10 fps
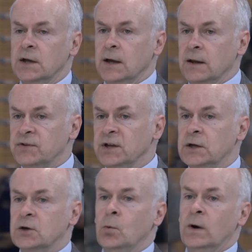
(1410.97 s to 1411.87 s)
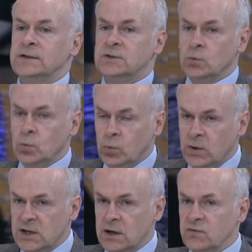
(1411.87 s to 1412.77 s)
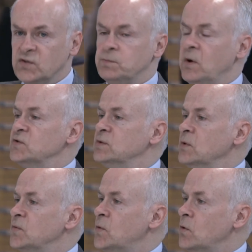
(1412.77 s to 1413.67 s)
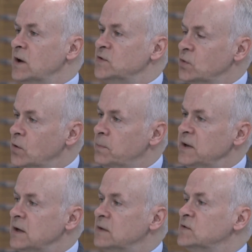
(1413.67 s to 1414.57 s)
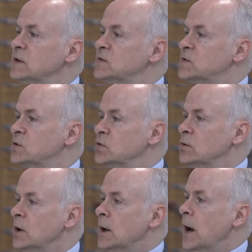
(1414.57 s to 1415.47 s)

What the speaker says: And I think what we are responsible for as Europeans is to